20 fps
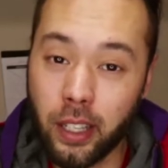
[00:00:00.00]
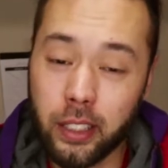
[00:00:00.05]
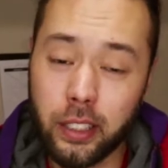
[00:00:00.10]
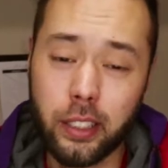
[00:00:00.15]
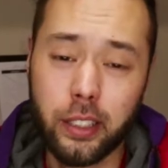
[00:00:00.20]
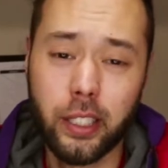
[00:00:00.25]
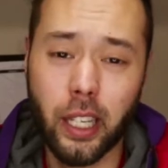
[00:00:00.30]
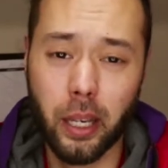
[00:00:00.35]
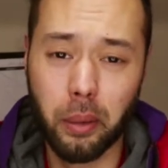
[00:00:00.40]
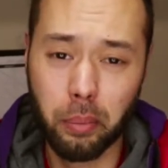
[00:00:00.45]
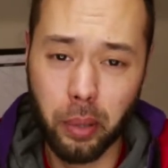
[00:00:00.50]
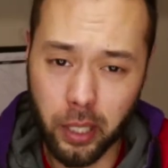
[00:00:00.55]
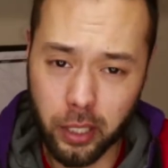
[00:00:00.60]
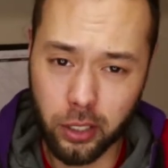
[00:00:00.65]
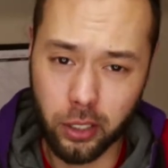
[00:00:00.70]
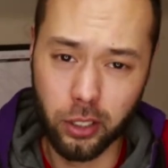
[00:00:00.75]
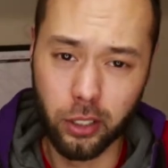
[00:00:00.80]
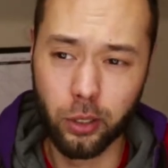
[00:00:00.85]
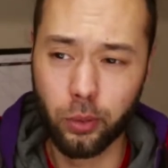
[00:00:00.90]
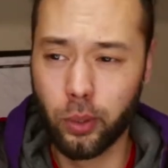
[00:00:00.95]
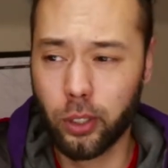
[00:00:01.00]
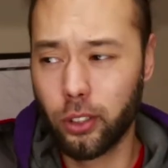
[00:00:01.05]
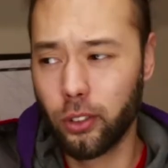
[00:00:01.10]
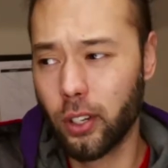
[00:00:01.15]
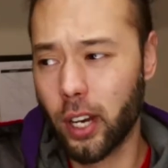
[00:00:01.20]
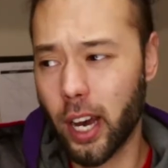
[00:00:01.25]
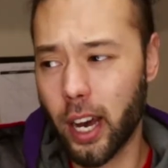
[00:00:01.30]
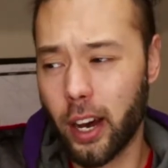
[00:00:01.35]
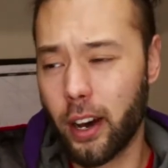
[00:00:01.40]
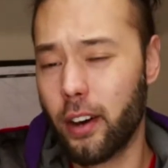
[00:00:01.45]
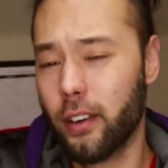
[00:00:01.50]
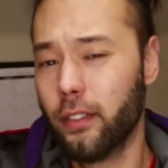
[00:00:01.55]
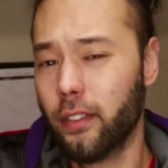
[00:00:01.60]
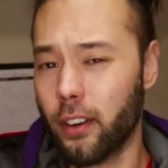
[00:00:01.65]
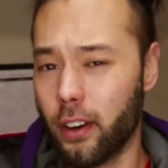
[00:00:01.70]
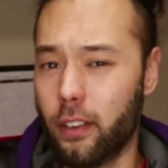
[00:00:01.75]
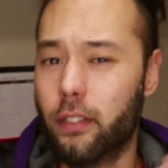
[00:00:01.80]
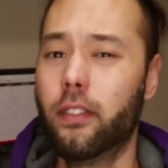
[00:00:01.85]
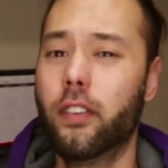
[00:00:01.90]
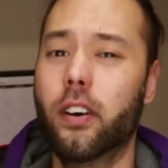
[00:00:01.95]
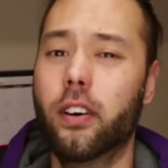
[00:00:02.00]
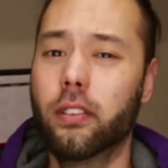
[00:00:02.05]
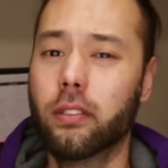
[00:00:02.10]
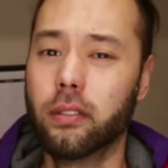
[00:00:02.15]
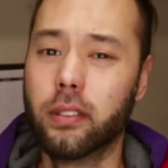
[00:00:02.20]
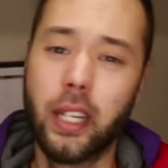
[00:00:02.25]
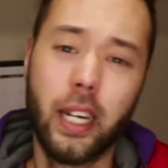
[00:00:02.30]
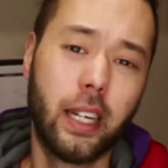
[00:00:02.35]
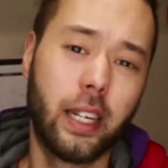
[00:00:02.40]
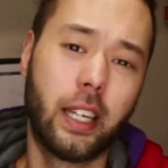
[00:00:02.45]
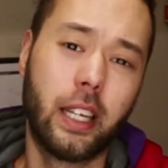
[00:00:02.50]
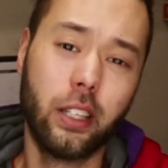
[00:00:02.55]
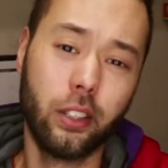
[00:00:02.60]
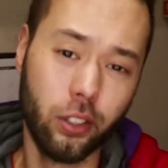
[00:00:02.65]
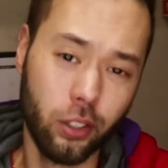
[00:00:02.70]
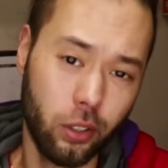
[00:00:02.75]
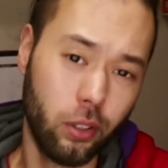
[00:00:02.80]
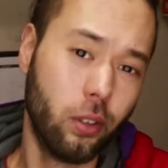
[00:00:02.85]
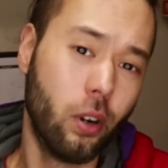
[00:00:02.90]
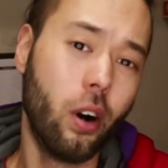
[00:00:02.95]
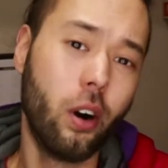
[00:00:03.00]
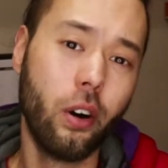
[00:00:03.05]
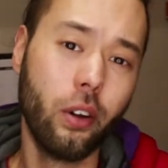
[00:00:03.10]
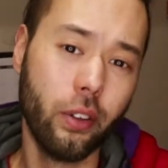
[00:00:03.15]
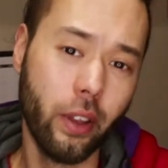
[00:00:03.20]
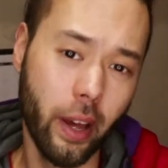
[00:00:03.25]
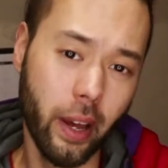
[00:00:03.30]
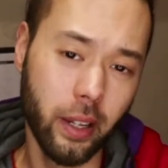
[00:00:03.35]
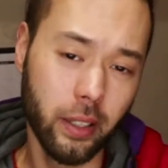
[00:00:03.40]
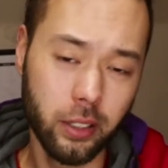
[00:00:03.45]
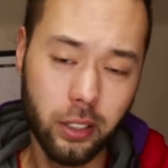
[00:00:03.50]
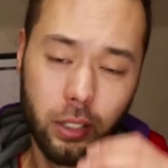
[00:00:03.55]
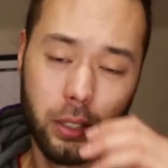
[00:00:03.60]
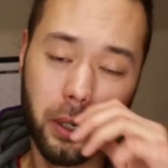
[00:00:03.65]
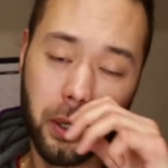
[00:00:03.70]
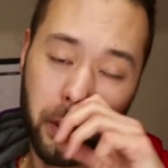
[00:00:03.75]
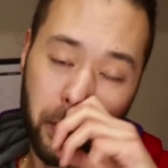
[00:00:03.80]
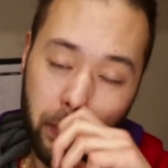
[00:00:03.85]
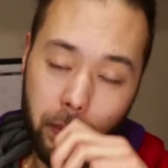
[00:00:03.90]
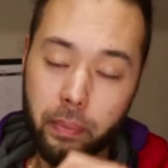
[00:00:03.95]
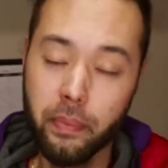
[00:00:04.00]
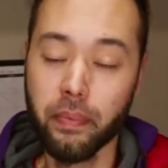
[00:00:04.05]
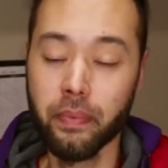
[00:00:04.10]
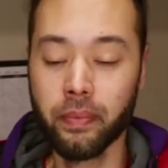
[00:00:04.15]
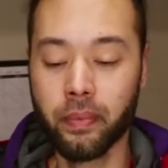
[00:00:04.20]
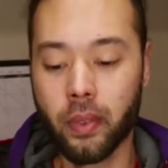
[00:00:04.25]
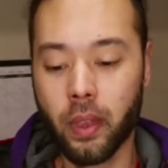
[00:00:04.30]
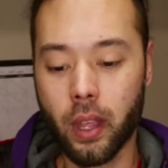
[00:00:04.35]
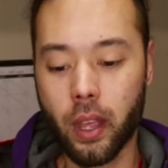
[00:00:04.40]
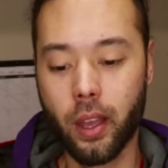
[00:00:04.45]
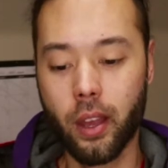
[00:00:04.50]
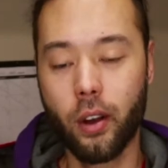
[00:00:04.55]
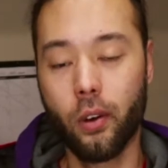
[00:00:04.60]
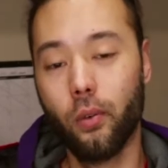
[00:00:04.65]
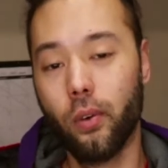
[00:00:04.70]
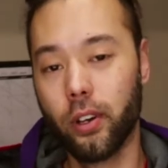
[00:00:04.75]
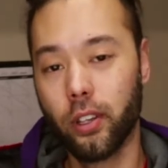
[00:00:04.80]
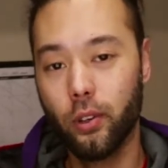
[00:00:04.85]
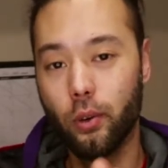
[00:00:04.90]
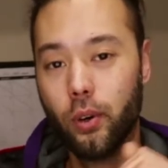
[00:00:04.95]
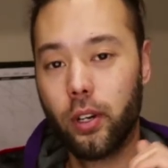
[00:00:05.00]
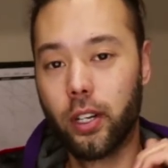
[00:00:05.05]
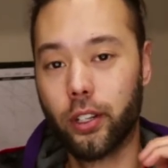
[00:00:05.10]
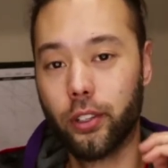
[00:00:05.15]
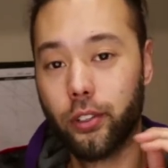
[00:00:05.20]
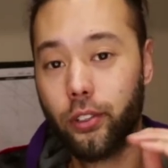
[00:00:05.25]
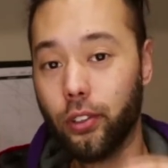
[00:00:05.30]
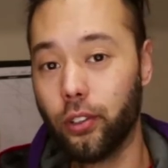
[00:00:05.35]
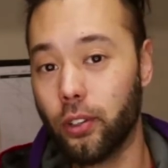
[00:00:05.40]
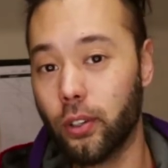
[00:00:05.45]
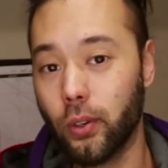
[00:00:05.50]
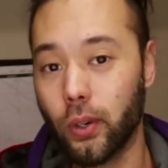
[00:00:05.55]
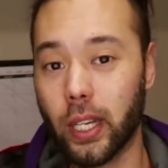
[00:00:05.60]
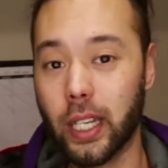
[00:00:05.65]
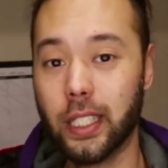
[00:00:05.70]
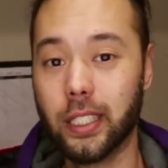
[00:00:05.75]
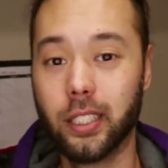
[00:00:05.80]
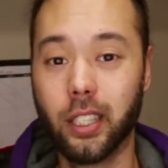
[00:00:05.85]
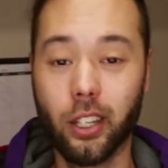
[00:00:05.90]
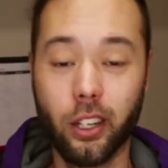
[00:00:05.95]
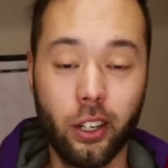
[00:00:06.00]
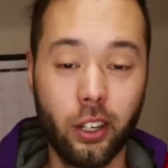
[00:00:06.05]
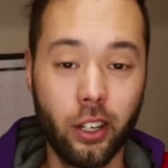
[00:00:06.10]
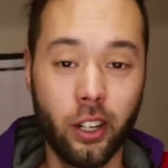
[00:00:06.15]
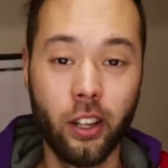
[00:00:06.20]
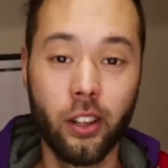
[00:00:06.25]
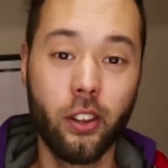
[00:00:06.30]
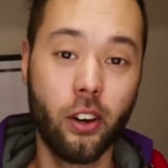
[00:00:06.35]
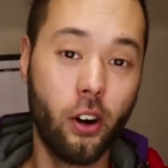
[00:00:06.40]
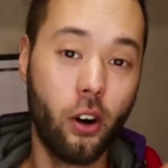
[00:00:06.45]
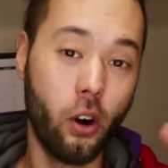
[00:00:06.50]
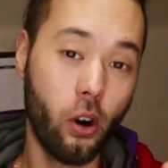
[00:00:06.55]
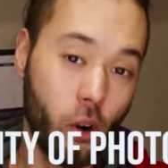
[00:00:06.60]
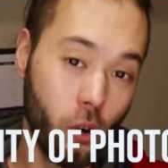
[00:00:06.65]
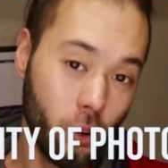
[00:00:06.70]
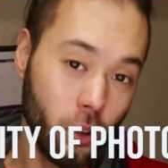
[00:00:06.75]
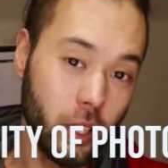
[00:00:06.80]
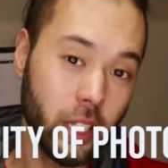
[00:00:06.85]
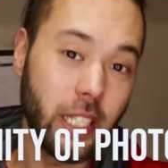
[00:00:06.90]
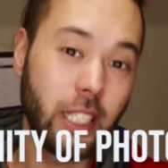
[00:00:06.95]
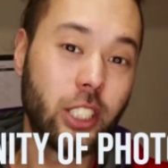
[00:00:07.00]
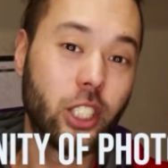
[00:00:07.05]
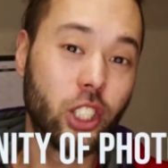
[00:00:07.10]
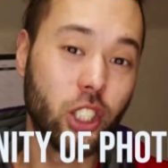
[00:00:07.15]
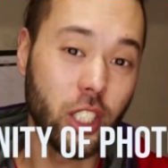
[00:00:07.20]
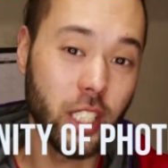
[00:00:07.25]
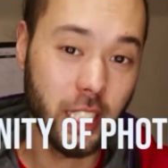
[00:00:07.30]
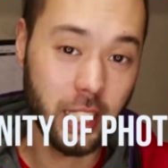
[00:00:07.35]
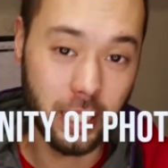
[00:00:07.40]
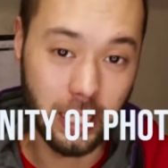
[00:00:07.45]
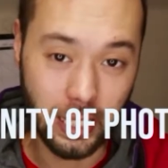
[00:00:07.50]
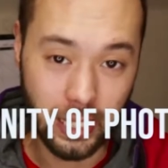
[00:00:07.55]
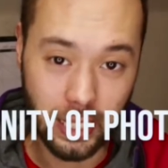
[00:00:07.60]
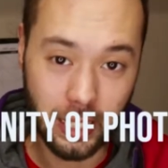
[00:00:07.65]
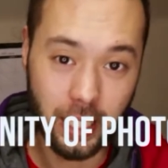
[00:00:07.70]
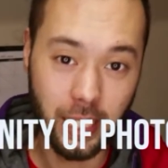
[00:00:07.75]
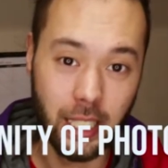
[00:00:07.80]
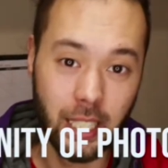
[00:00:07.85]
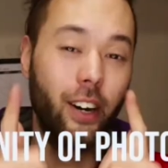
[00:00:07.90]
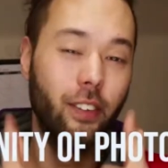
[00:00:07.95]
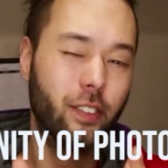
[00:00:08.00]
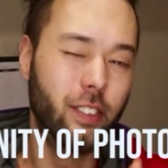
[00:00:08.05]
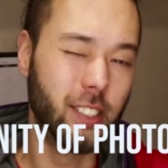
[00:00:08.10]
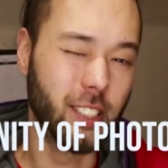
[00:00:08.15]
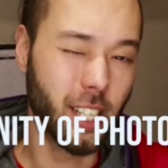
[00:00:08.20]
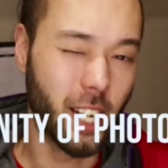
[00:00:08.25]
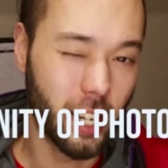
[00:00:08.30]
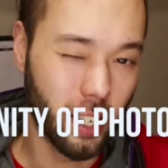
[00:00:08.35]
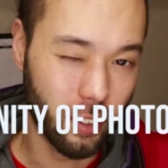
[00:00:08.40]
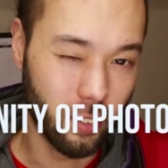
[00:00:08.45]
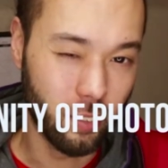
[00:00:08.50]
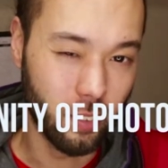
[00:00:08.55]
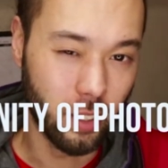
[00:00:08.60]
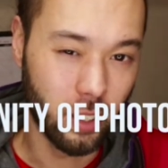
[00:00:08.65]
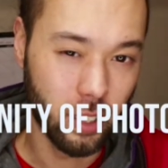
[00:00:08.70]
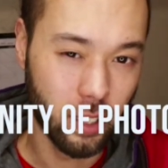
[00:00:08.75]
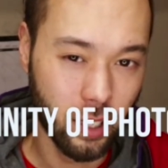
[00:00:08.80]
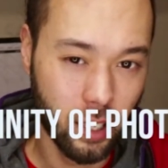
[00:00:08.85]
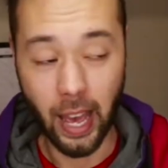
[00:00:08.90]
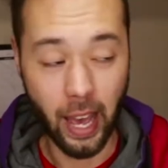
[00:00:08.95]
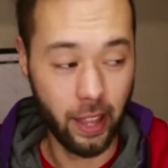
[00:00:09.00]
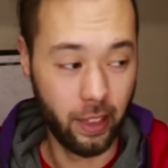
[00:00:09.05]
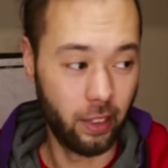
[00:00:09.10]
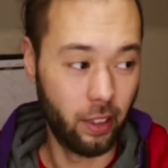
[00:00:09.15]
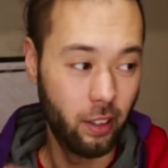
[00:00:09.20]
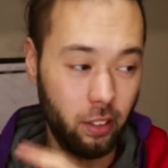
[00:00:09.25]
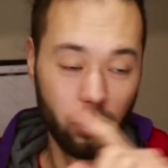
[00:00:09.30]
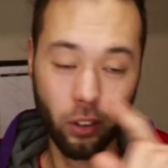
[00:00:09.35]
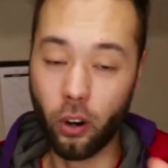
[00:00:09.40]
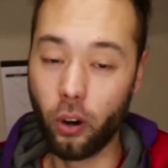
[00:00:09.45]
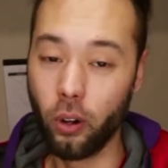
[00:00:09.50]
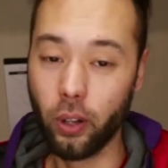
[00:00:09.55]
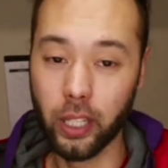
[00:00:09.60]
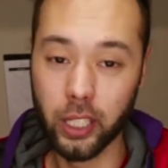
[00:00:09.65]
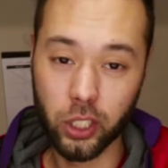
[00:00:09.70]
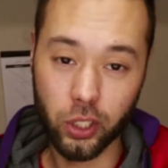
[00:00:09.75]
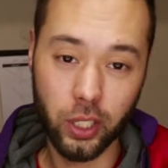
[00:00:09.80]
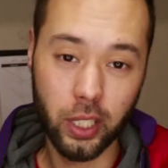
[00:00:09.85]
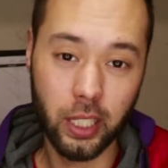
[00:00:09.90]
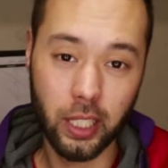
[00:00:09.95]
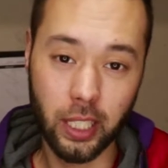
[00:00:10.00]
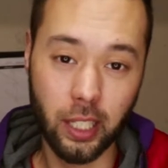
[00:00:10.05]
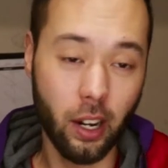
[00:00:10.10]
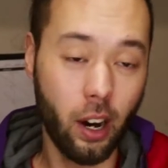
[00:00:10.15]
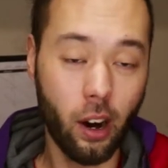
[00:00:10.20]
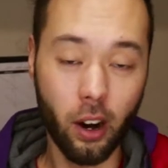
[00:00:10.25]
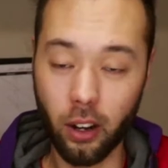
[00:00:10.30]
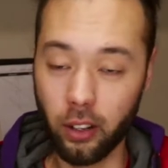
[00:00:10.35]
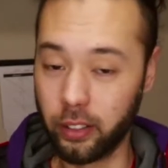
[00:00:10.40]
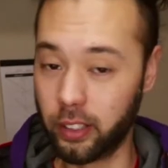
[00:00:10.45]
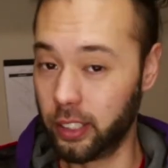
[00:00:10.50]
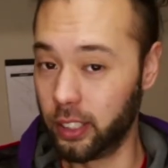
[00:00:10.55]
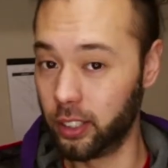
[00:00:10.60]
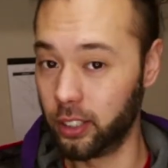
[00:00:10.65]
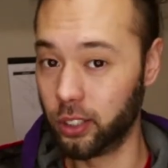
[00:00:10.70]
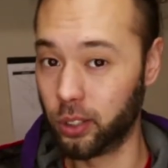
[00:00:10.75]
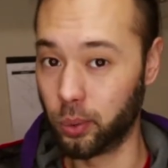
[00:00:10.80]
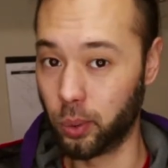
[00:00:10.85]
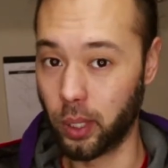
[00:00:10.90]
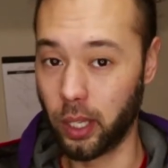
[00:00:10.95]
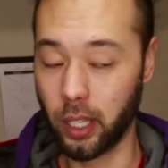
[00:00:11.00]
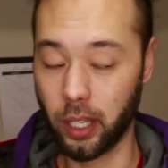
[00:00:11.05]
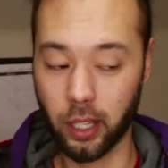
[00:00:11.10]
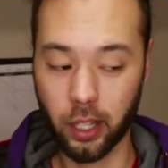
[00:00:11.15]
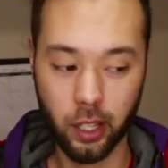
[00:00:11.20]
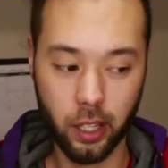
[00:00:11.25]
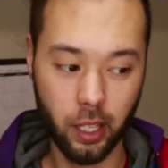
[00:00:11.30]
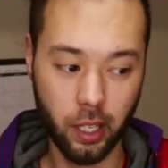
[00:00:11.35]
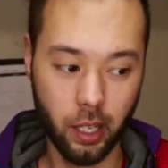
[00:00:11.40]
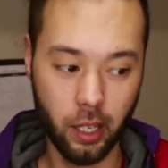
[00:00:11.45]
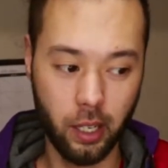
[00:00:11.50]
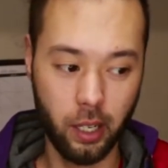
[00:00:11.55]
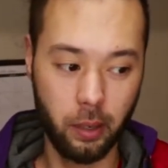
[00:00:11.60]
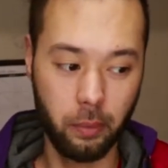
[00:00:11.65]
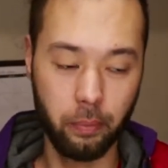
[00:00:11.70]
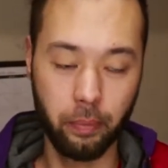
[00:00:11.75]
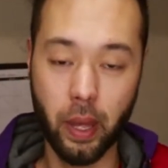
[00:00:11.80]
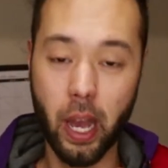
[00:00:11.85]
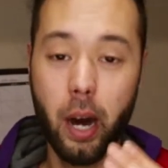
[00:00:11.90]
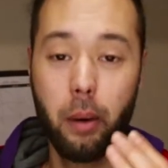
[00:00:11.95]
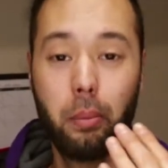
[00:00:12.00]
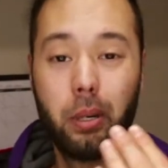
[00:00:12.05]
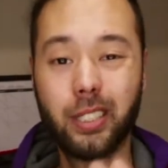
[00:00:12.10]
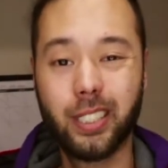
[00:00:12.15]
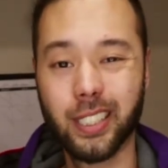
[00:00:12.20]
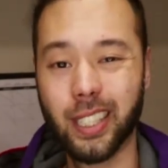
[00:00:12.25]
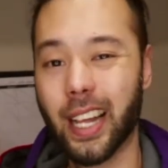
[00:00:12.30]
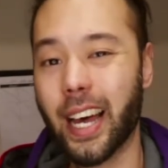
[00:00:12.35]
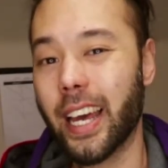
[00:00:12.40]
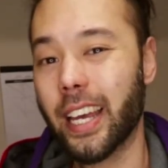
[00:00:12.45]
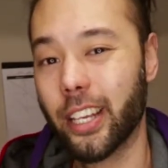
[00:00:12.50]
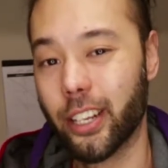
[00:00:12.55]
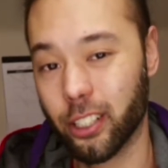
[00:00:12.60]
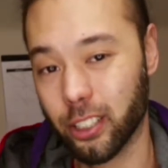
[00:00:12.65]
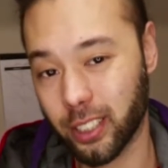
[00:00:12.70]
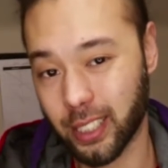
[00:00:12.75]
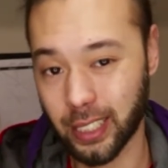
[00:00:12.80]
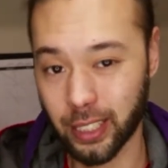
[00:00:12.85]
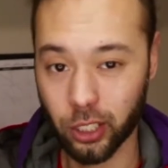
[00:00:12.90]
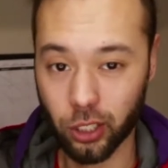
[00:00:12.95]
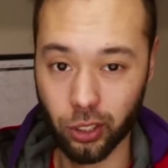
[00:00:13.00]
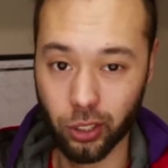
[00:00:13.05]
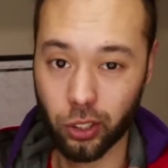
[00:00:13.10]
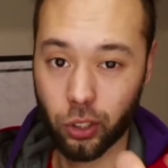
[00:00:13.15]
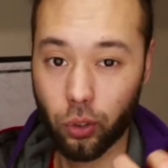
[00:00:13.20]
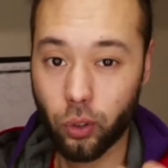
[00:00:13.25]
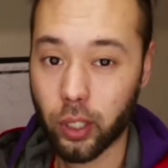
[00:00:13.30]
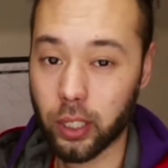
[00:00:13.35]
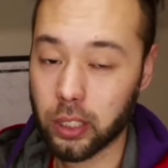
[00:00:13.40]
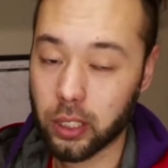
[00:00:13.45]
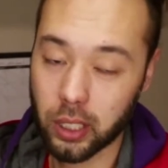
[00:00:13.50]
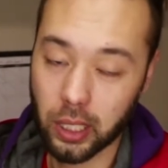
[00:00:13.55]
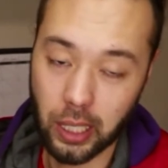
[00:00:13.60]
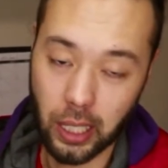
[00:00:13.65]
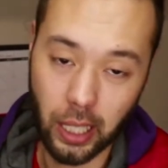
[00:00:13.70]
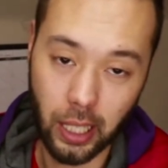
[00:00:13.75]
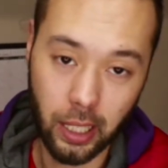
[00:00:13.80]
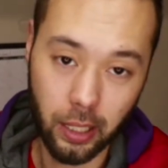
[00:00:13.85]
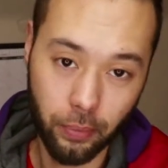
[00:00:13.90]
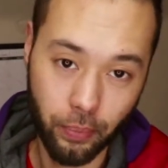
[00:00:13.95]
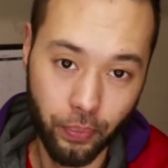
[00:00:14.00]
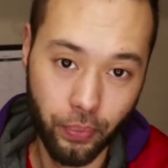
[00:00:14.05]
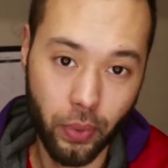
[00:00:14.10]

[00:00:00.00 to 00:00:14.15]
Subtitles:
to take pictures when you have a phone that can do all that? So what you want to do is learn the holy trinity of photography. And the holy trinity all deals with how much light your sensor is going to get